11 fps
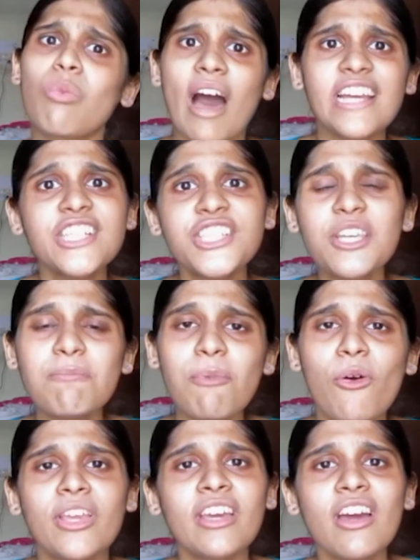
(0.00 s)
why is she
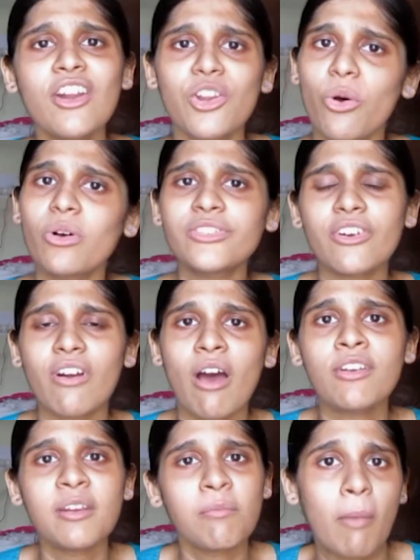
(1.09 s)
poking her nose
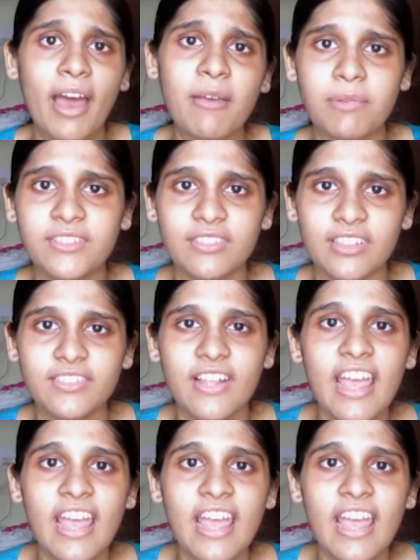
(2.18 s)
around in my business?